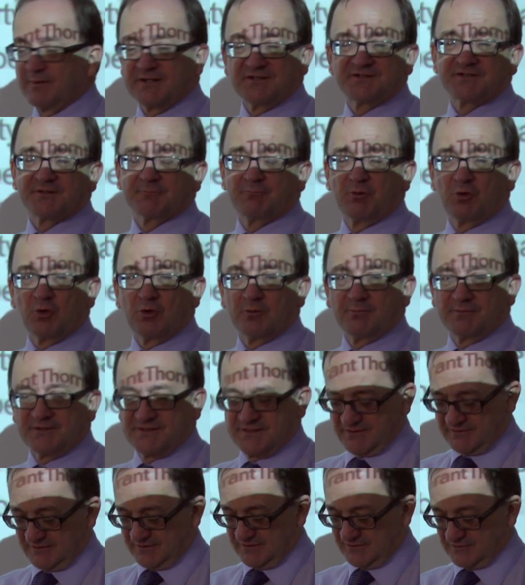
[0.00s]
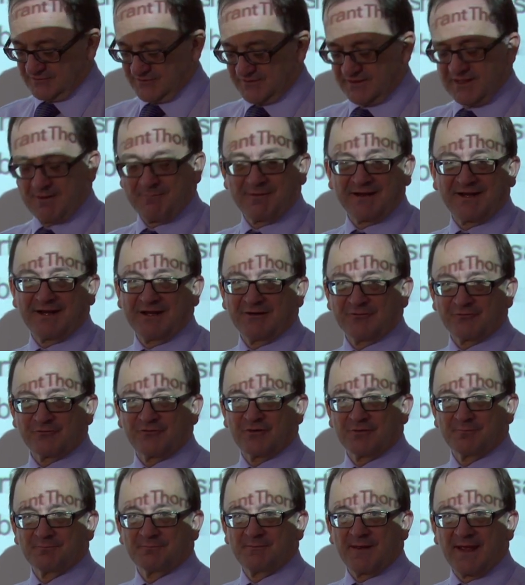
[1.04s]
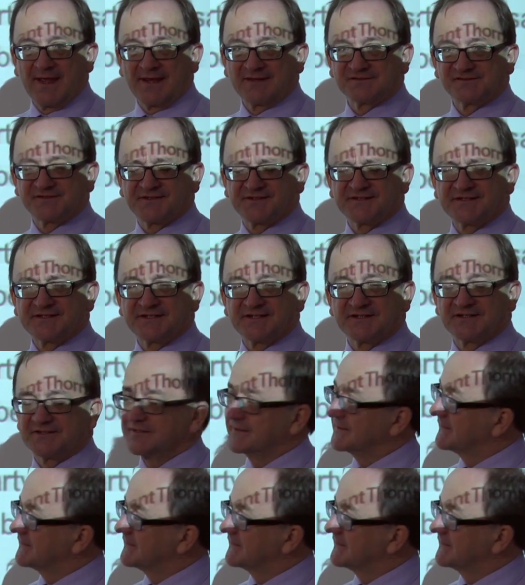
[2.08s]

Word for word: be support materials coming out from N Z I C A,